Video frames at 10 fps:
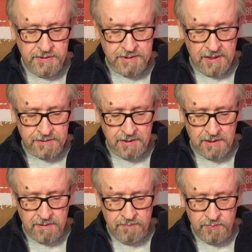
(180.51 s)
he's got
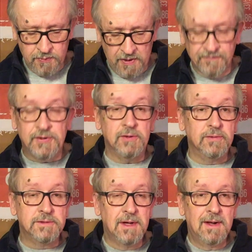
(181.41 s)
12
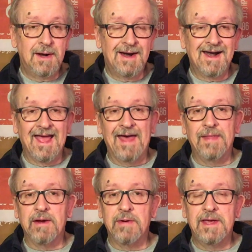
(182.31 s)
tunes, and
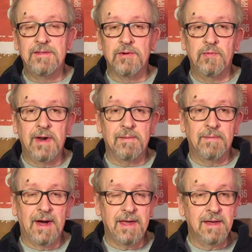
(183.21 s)
they're either written
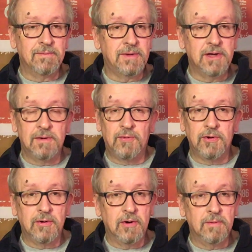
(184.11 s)
by him,
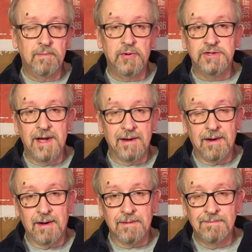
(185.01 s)
Gilmore, or Butch
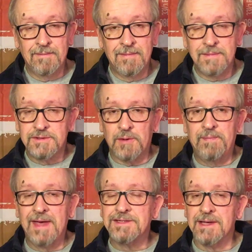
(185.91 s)
Hancock. So
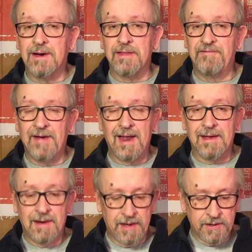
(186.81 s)
basically, all the
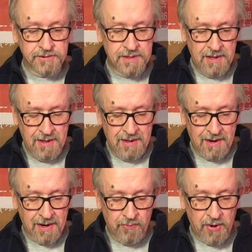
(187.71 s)
Flatliners
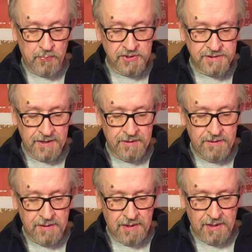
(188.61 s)
are represented.